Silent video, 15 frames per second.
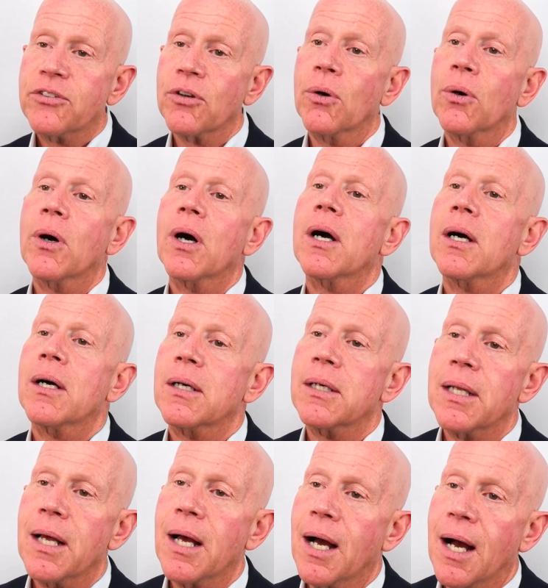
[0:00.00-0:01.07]
So
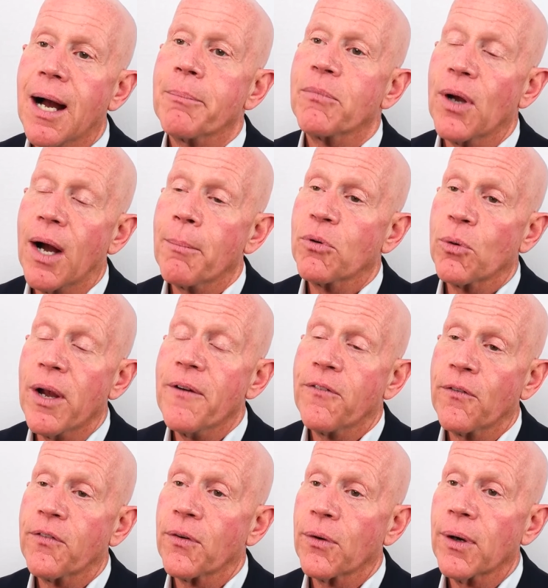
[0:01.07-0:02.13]
I'm
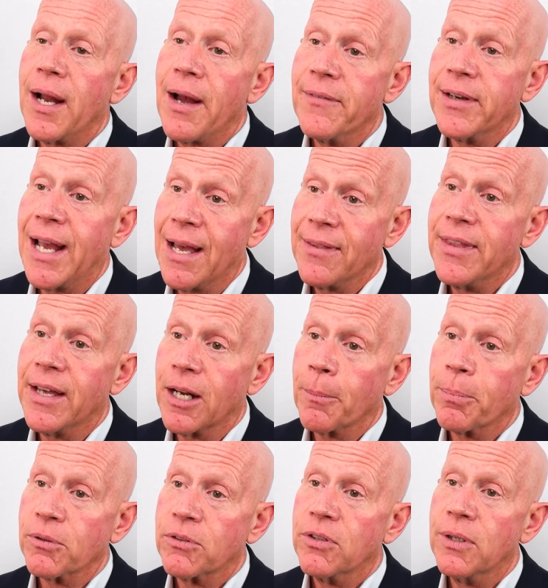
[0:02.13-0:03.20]
grateful for having had that
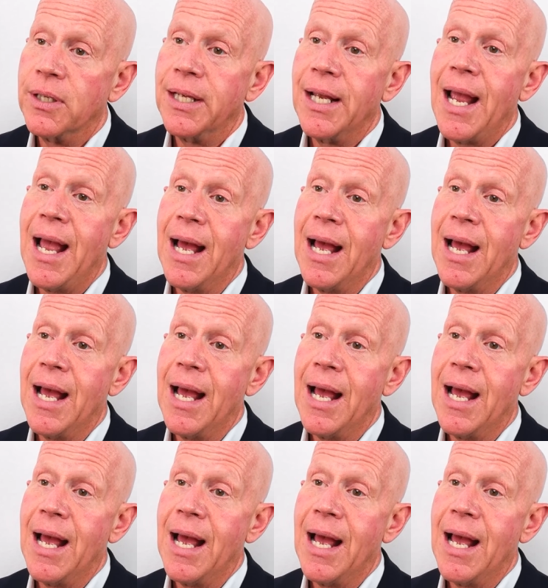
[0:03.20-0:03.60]
opportunity,